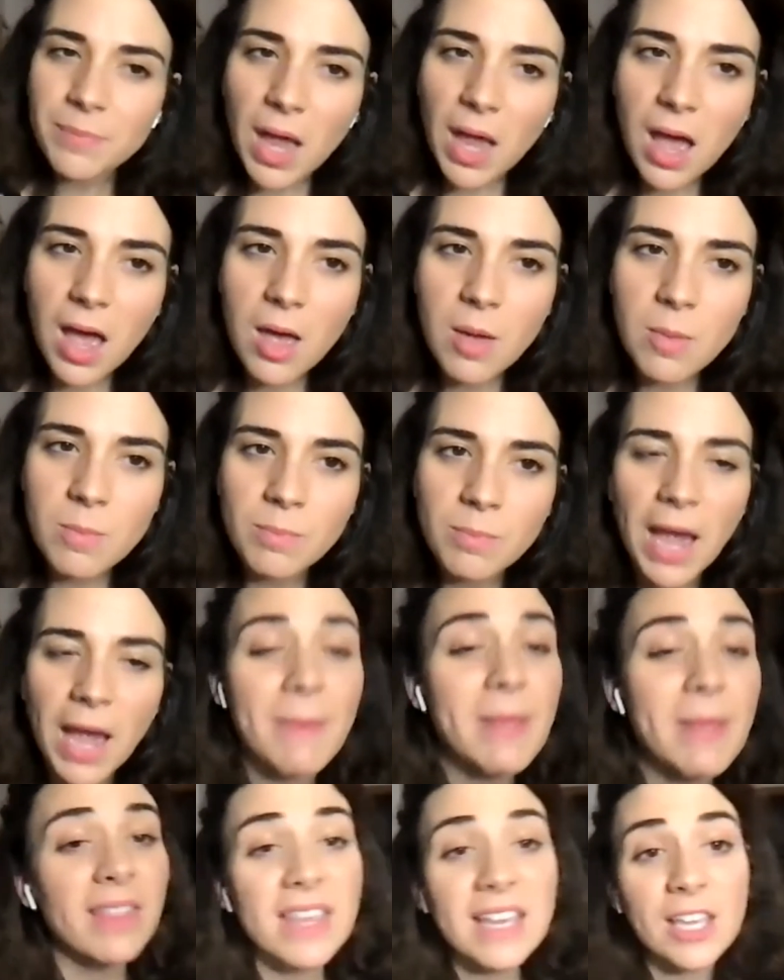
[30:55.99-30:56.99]
I
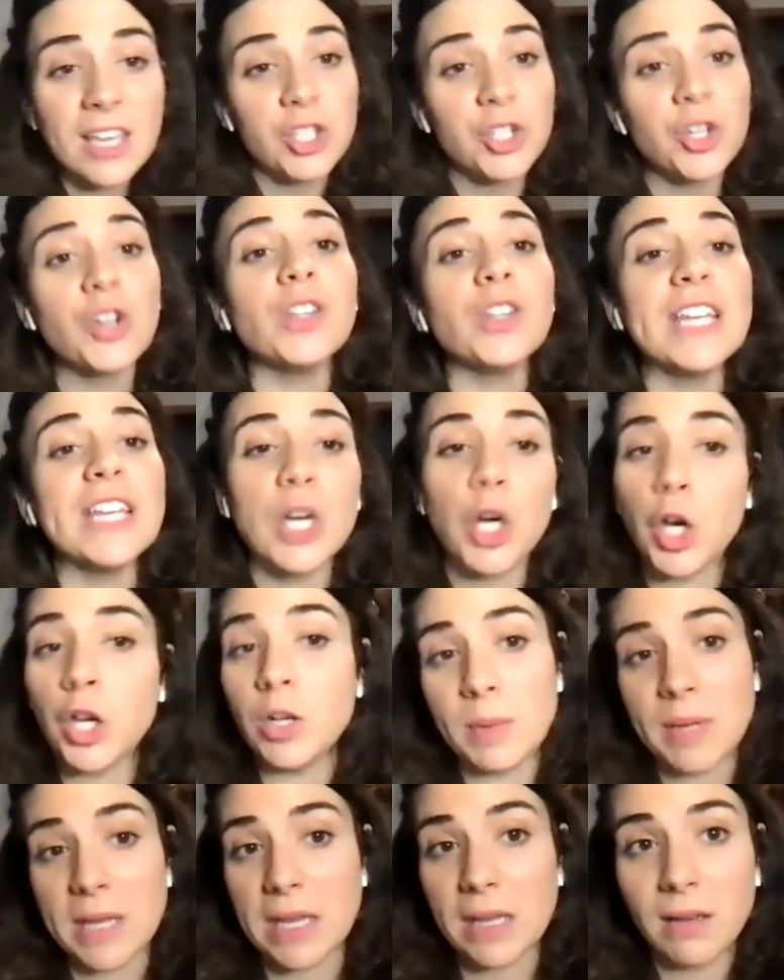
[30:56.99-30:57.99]
think it certainly
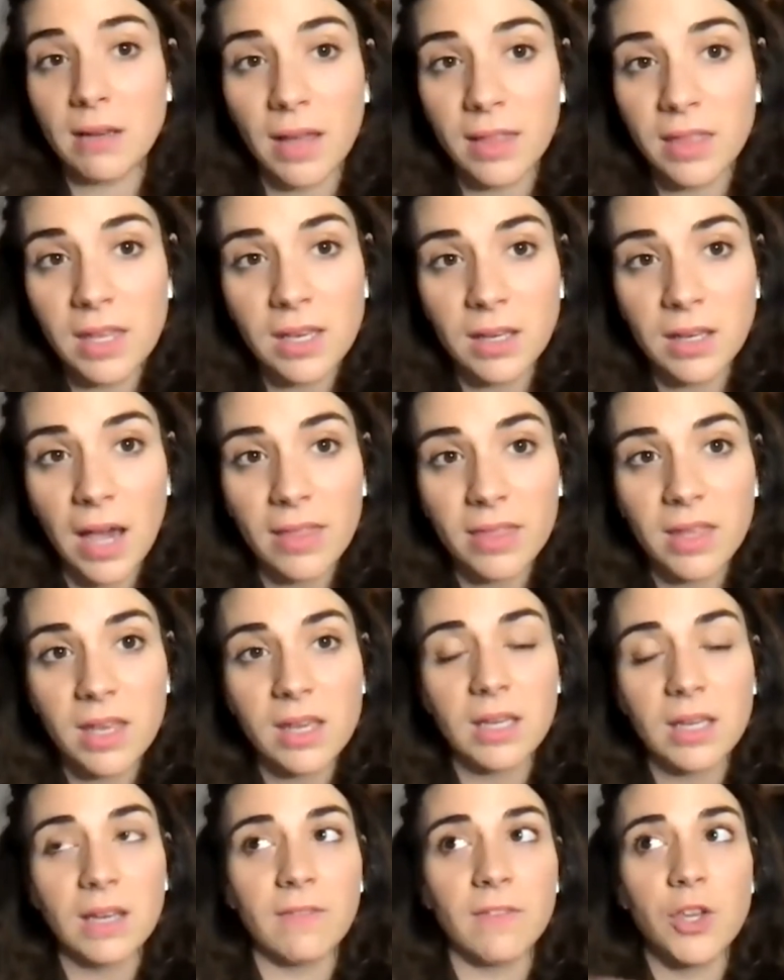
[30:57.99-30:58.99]
could be. I think
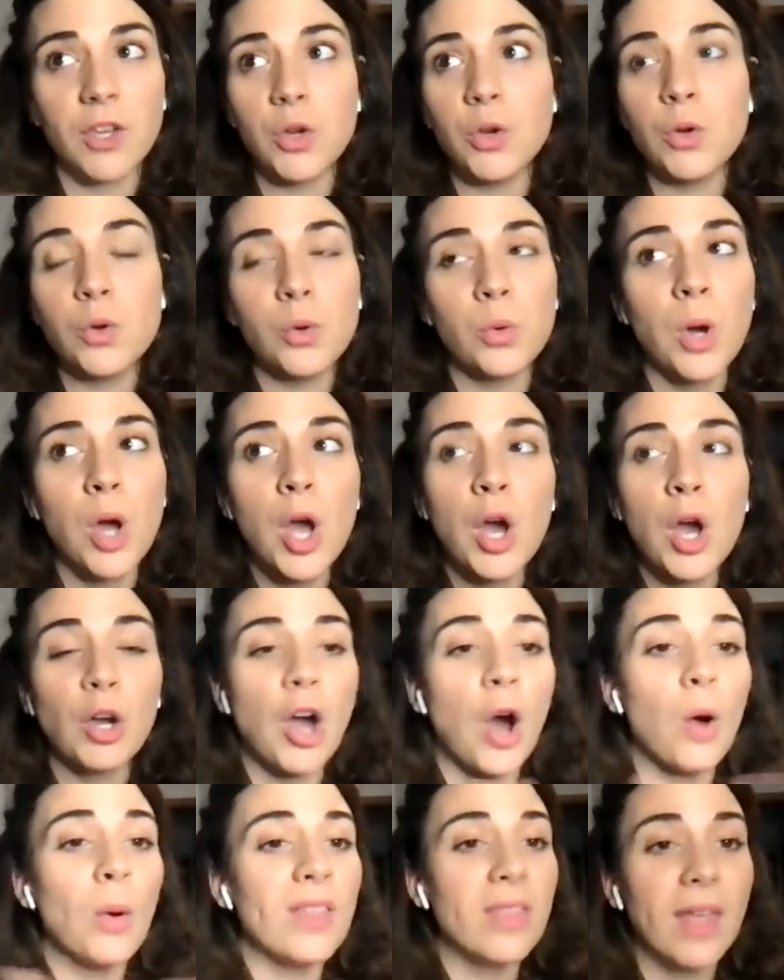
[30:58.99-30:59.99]
if you
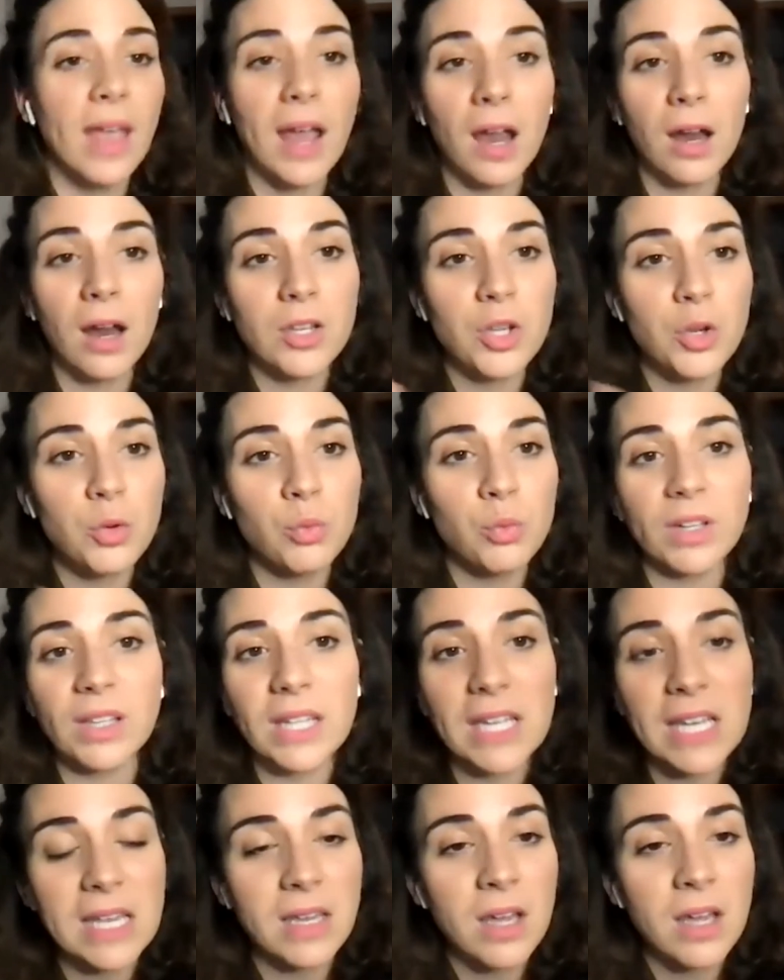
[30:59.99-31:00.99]
go in there and you
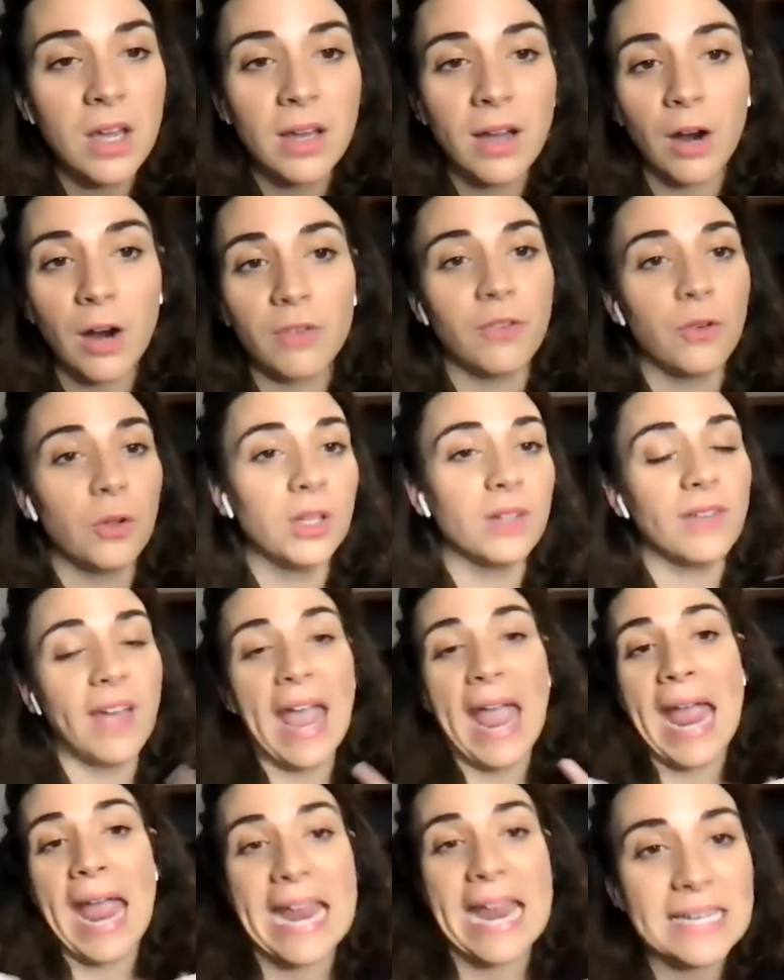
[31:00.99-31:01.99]
really are full of
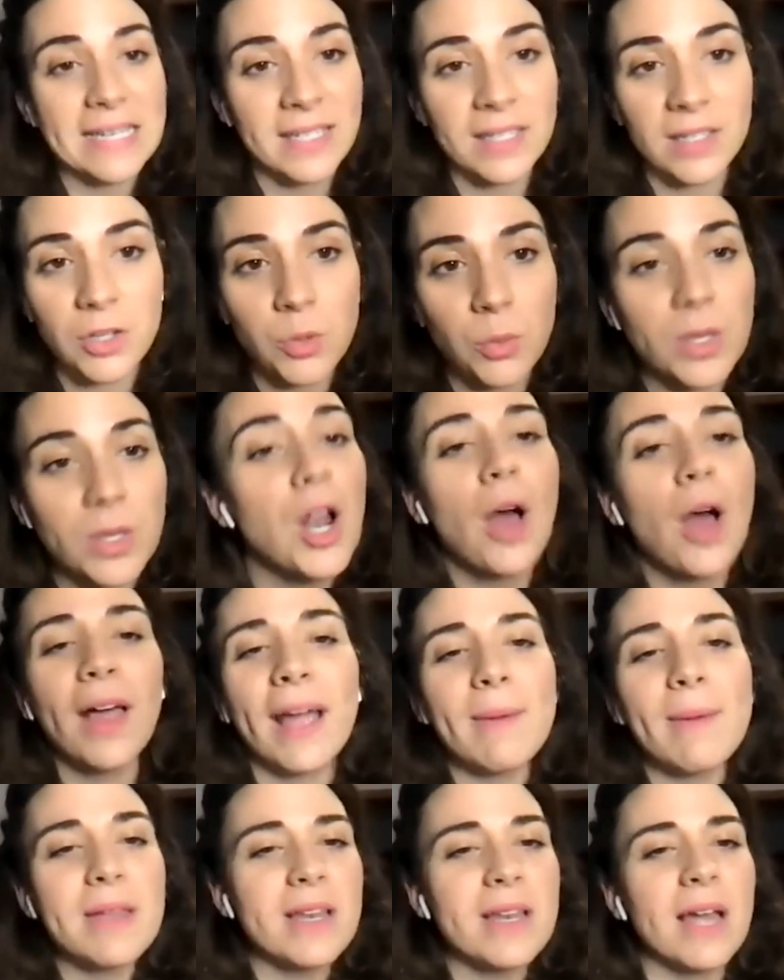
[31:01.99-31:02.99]
hate, and
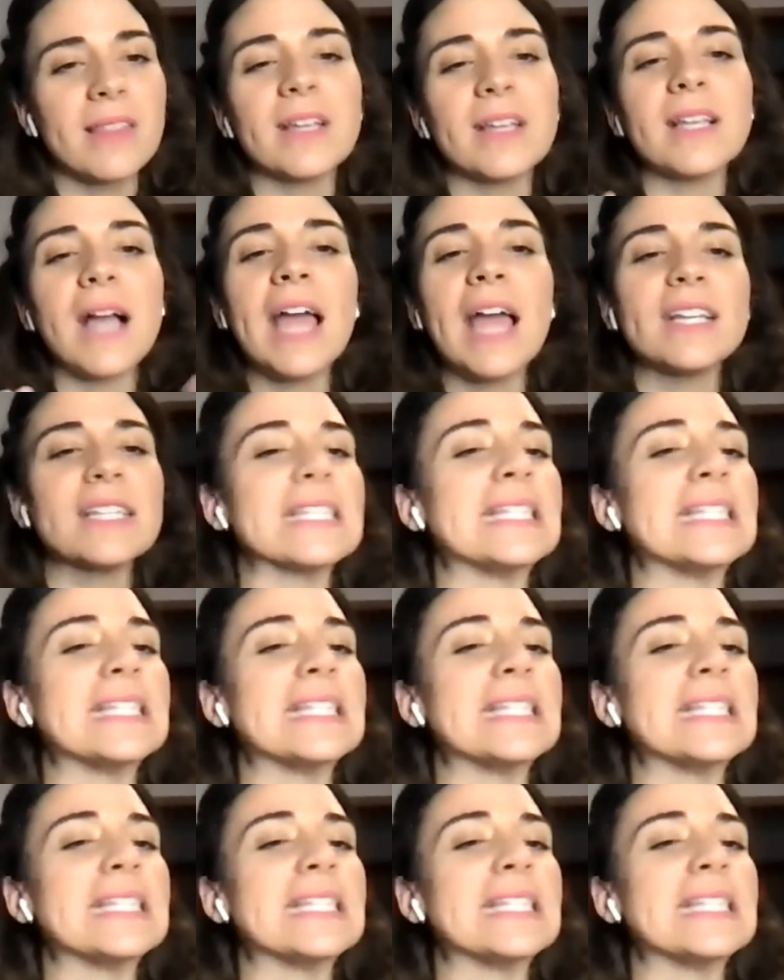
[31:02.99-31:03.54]
I